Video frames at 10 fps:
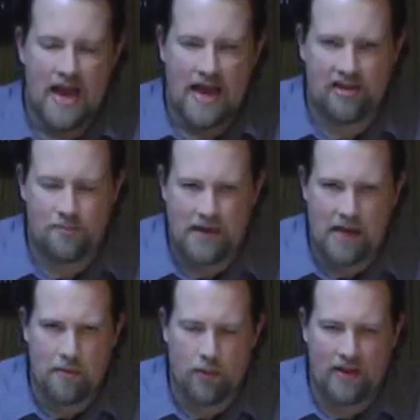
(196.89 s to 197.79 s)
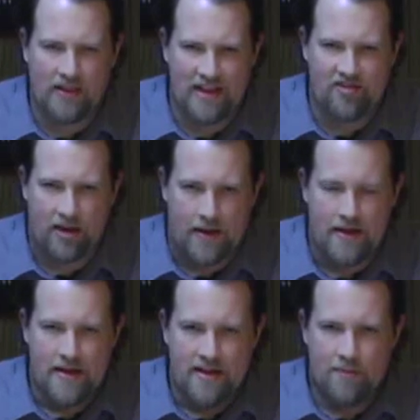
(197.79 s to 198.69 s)
And it's become a religion.
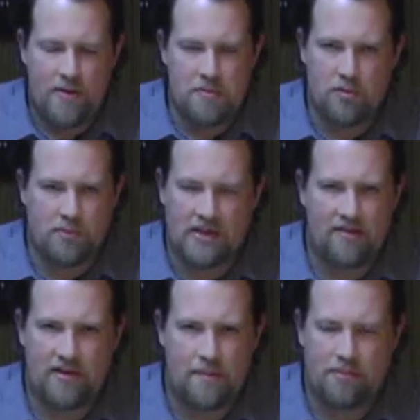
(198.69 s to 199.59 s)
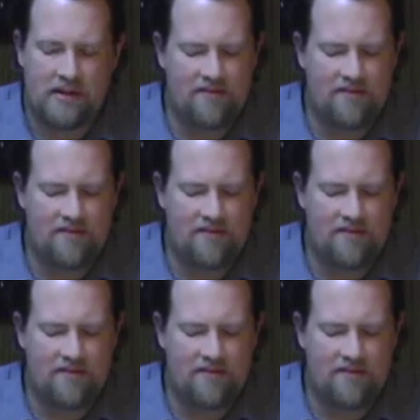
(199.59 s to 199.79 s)
The people who believe in it